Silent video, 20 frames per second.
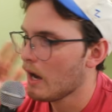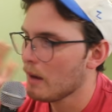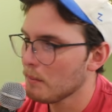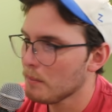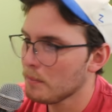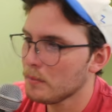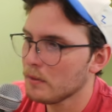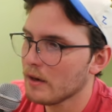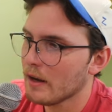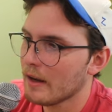I'm going
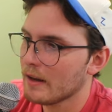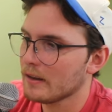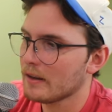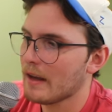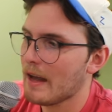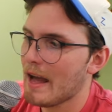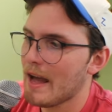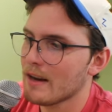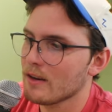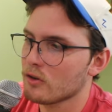to put it at
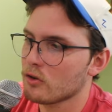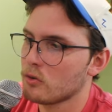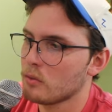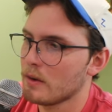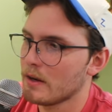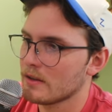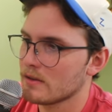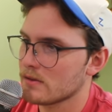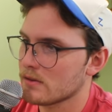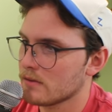
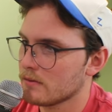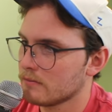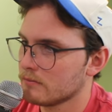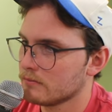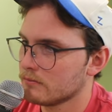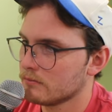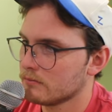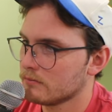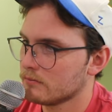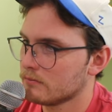adequate.
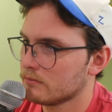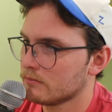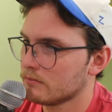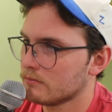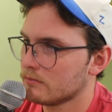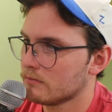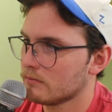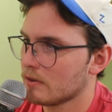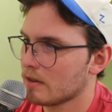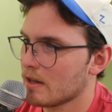
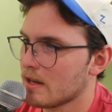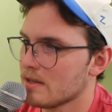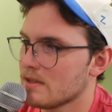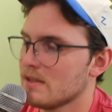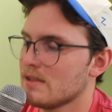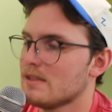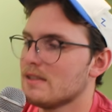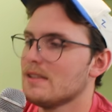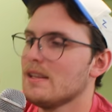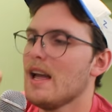Because
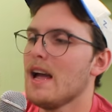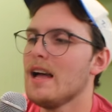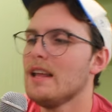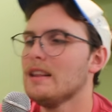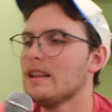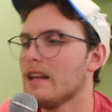it's not